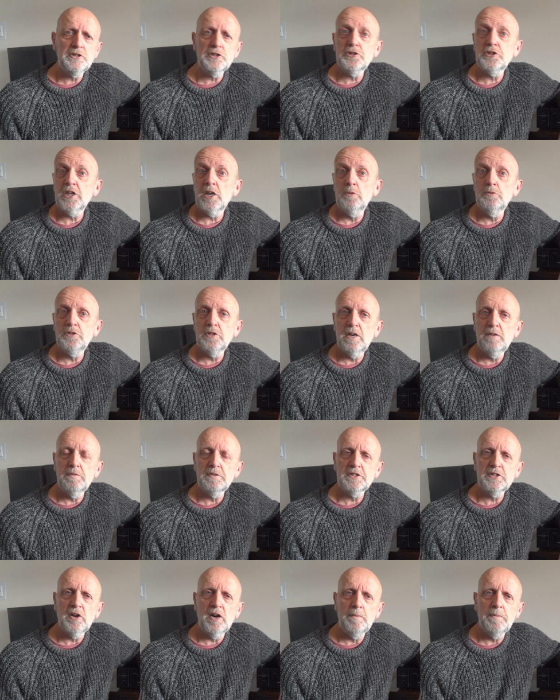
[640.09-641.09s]
just shows you over
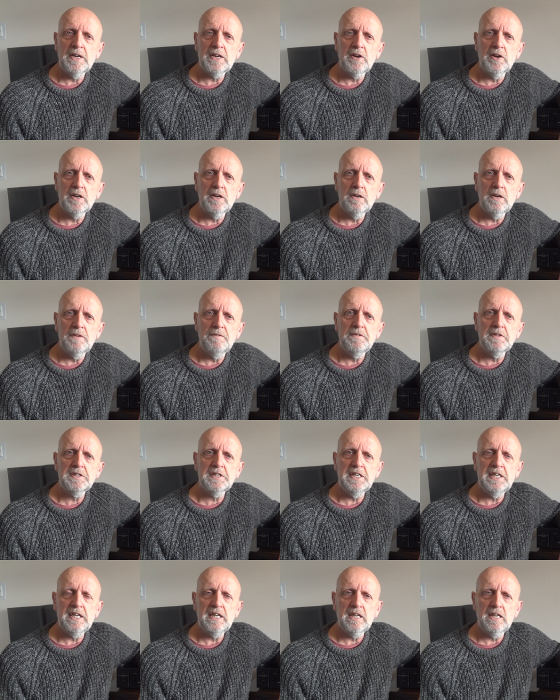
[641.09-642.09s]
time they kind of like
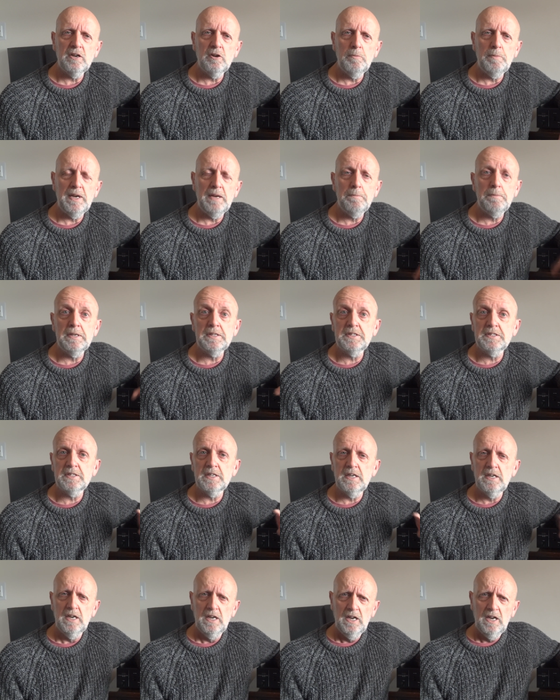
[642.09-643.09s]
fatigue a little bit but
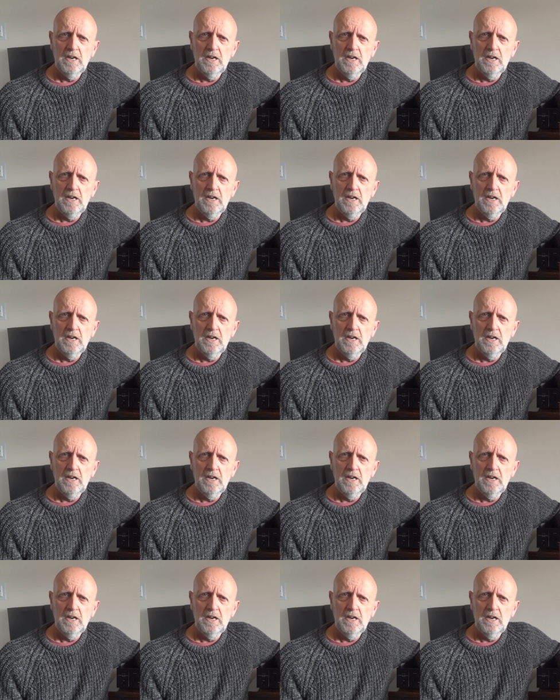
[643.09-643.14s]
uh,